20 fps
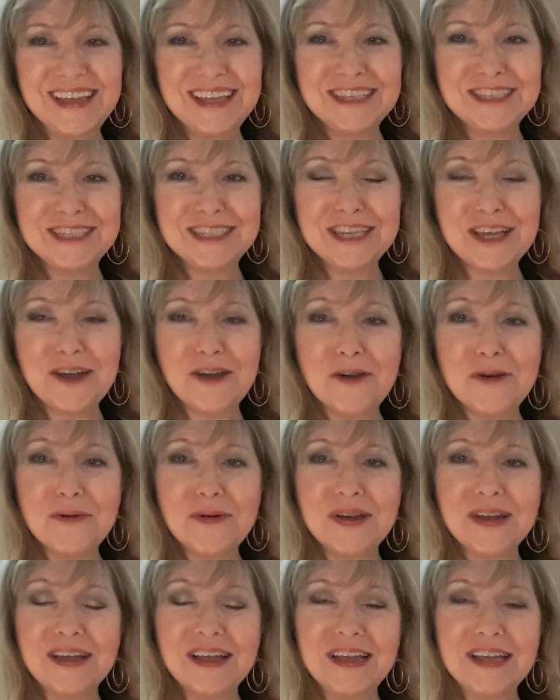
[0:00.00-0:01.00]
And
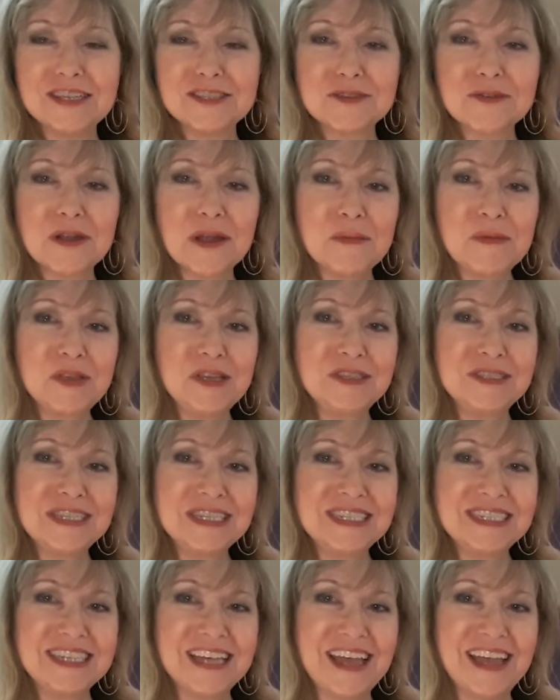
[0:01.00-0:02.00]
so, as Grandma used
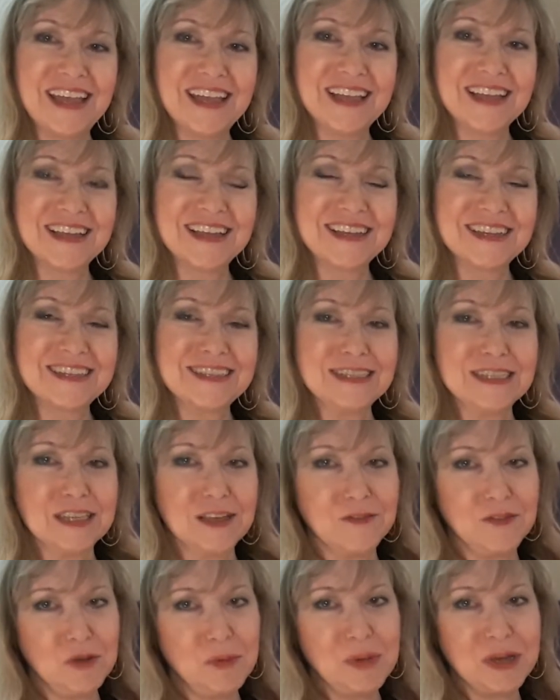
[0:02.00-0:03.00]
to say,
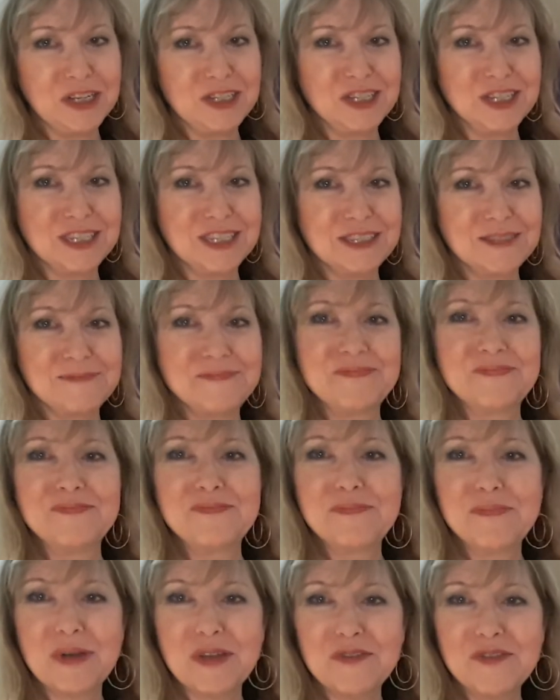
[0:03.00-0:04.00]
love you bunches.
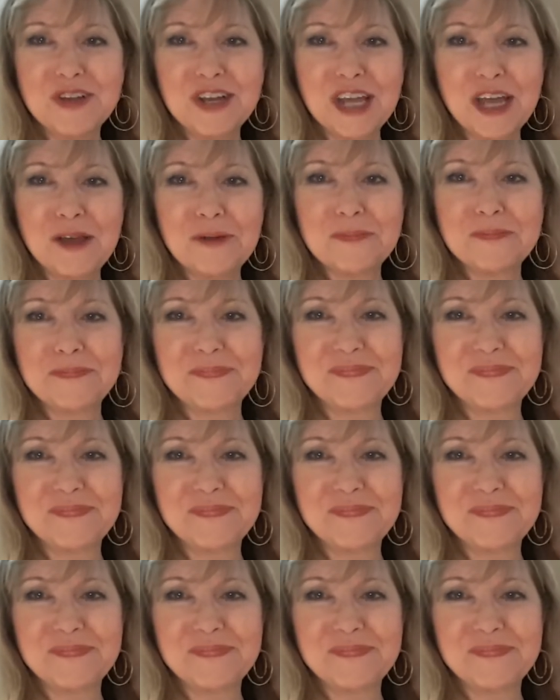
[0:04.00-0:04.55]
Bye for now.